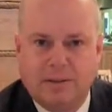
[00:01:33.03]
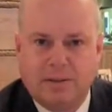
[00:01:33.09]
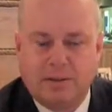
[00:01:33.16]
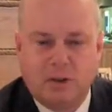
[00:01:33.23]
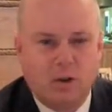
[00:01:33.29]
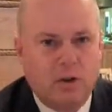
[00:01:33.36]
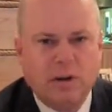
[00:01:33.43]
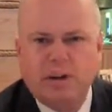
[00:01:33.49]

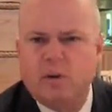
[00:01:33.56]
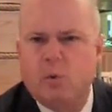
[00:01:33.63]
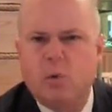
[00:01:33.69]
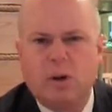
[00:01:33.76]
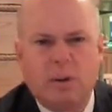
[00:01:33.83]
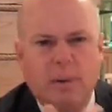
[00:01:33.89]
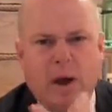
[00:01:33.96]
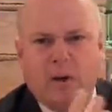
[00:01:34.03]
You don't need to
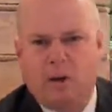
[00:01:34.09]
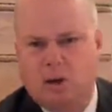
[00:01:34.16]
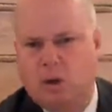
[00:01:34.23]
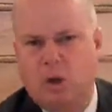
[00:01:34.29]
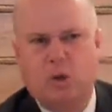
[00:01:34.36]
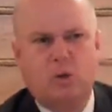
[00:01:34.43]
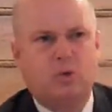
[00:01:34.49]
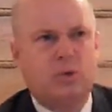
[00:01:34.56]
worry about
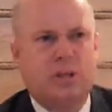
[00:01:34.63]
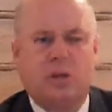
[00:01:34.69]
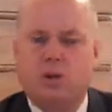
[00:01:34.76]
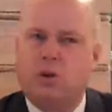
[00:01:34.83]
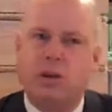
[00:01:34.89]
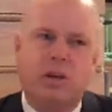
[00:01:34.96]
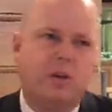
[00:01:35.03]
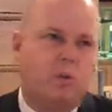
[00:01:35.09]
closing. You
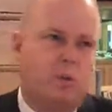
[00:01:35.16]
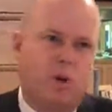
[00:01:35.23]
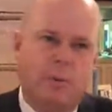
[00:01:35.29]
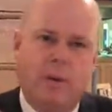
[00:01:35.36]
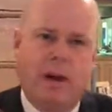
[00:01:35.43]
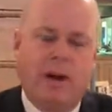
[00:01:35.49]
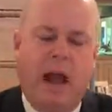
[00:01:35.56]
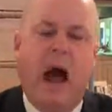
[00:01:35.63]
don't need to worry
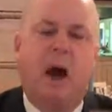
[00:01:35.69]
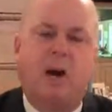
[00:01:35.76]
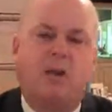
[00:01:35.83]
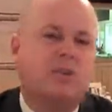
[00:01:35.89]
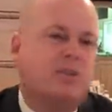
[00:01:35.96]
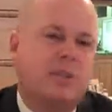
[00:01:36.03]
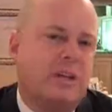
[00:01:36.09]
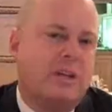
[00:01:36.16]
about
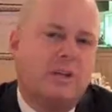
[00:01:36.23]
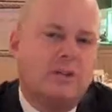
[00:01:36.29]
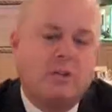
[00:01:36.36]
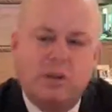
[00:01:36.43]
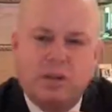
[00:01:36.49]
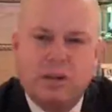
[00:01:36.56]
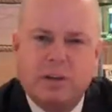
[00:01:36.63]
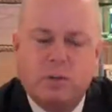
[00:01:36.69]
hard sales.
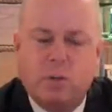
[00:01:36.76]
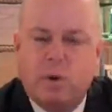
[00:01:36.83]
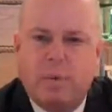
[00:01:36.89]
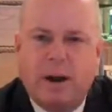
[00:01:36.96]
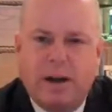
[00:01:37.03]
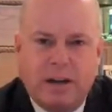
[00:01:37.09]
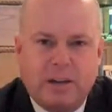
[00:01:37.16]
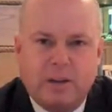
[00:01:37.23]
You don't need to worry
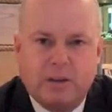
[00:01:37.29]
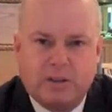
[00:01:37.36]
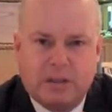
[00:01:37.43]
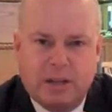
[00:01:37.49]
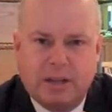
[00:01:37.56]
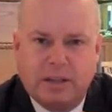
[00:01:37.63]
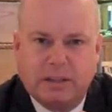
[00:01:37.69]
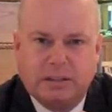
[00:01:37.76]
about any of those
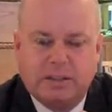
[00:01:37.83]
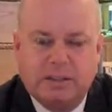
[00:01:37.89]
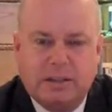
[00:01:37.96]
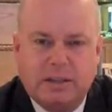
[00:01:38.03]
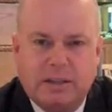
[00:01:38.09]
things.